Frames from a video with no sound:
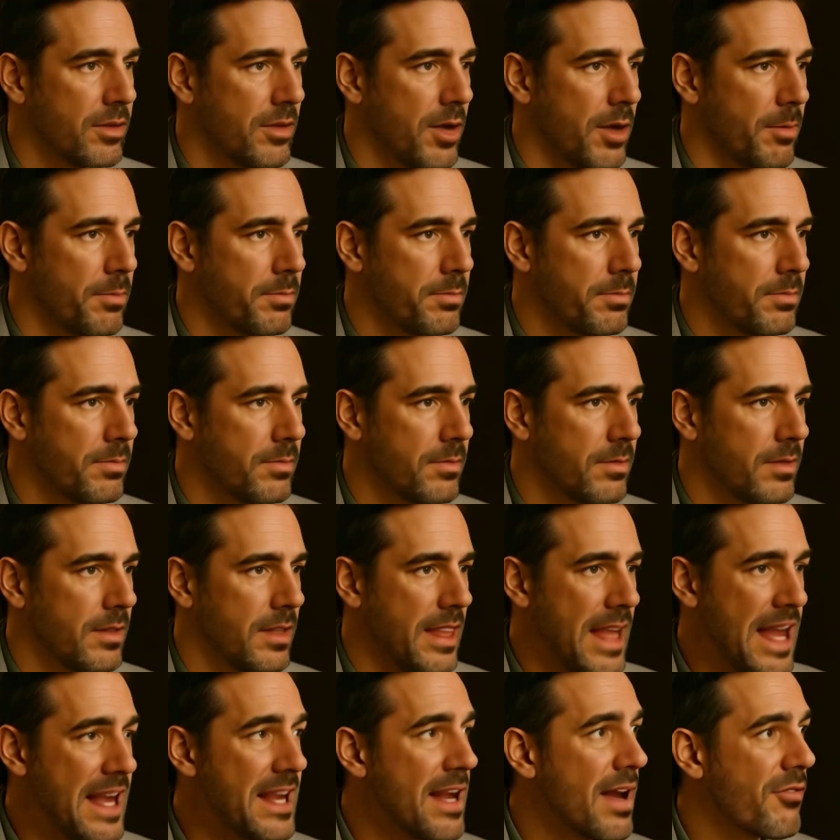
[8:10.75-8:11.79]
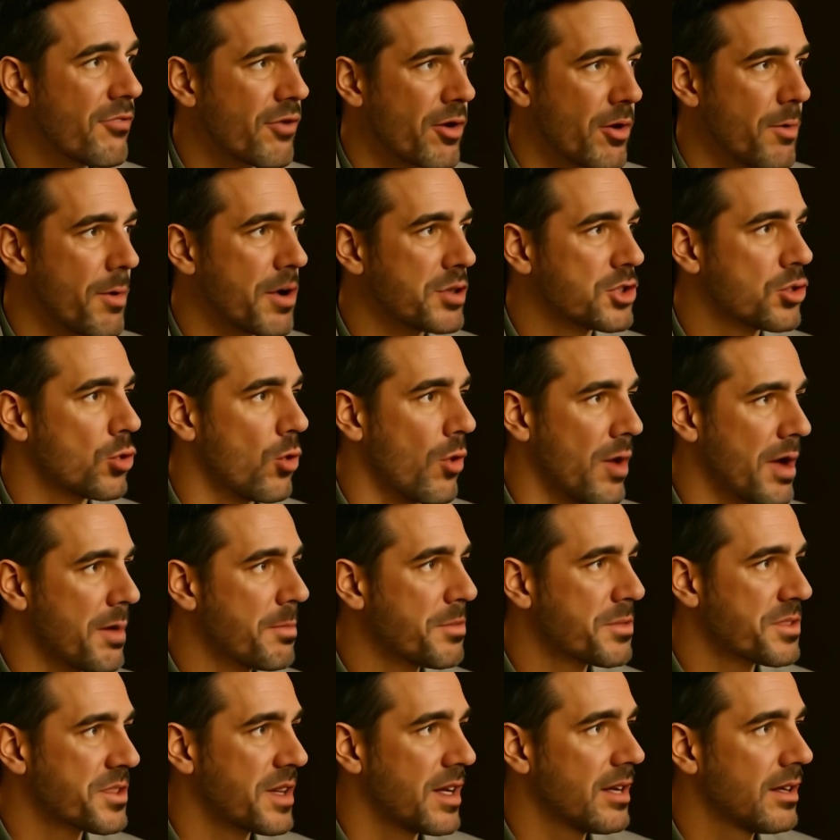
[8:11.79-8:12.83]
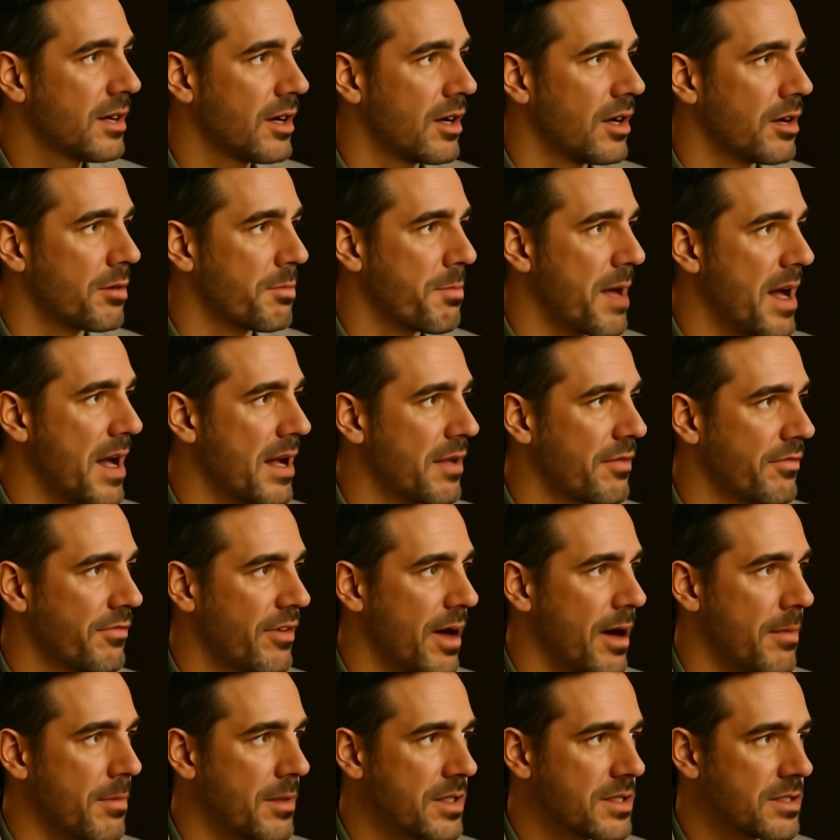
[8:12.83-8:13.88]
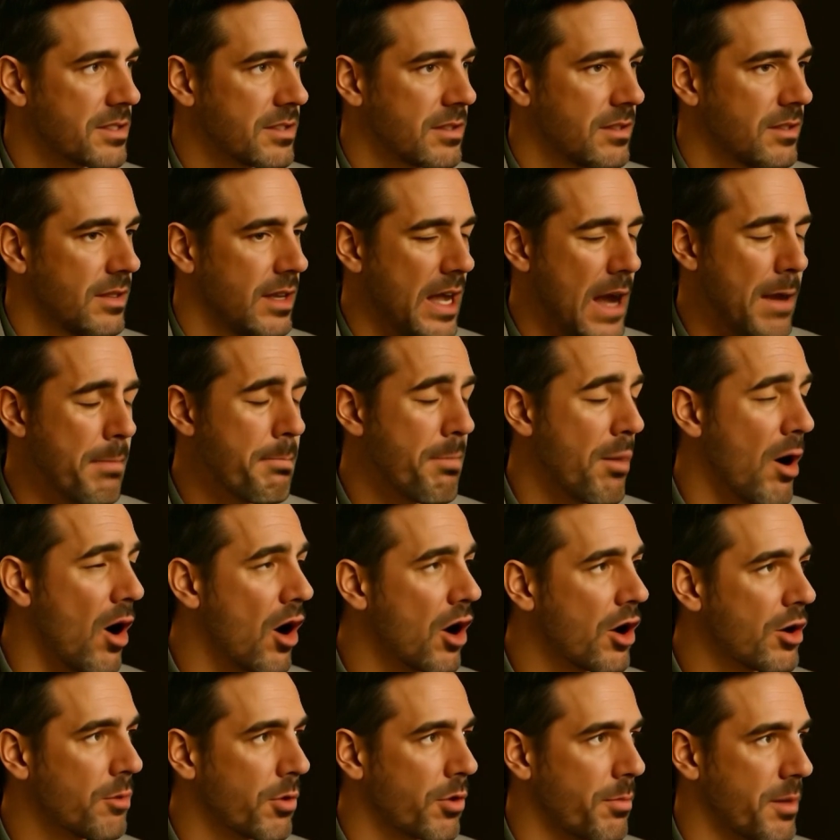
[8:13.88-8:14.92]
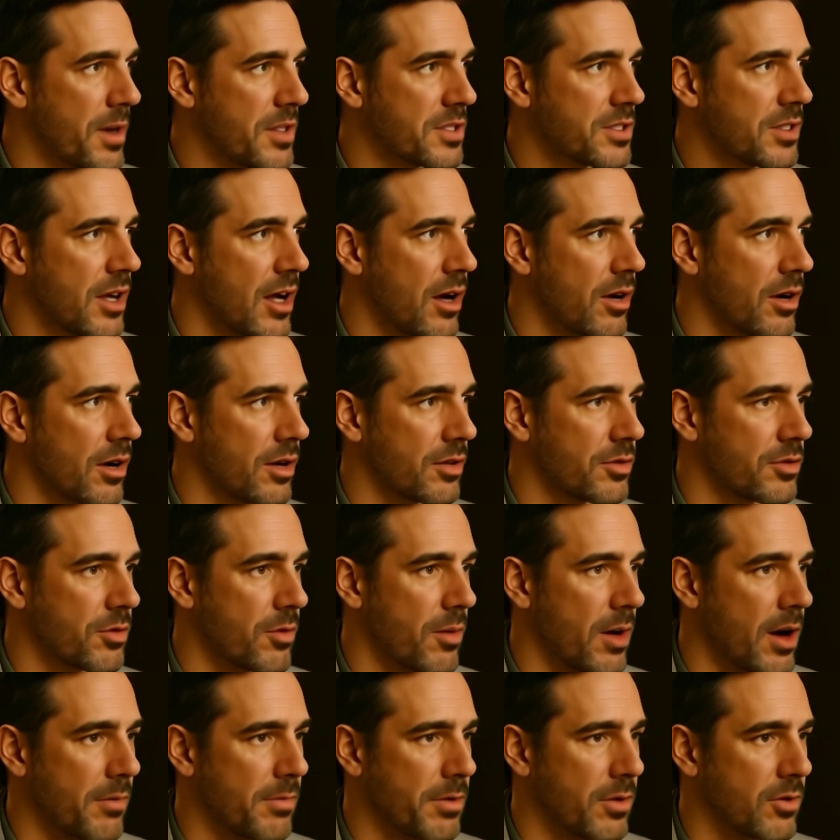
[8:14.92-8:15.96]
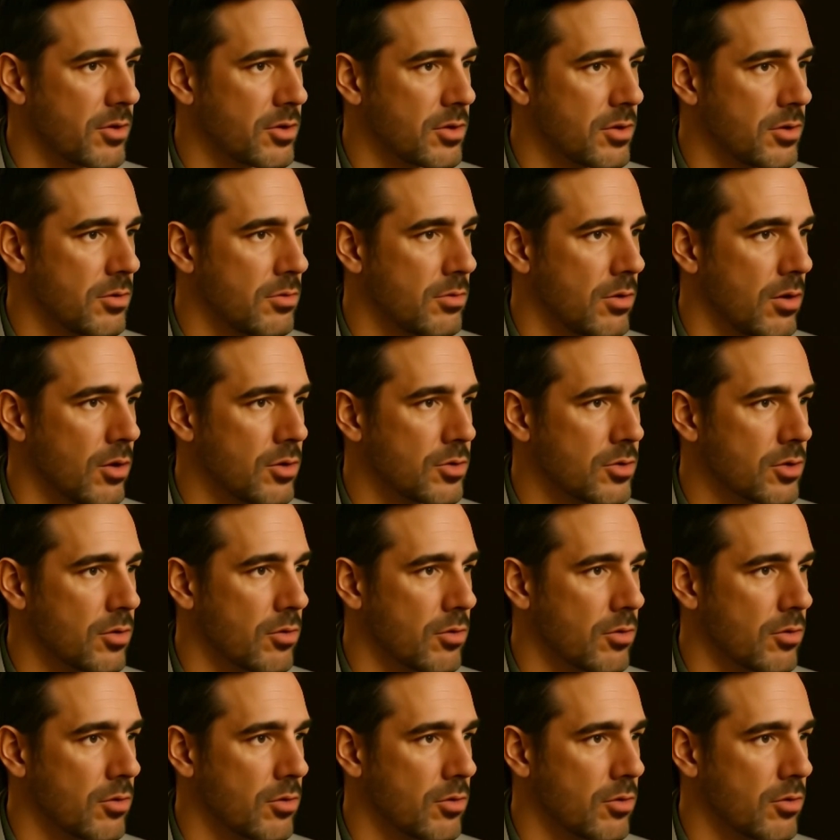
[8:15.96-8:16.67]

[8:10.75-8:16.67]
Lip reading: Yep. They account for about 20% of the patent families. And polymer-based carriers are right up there too, also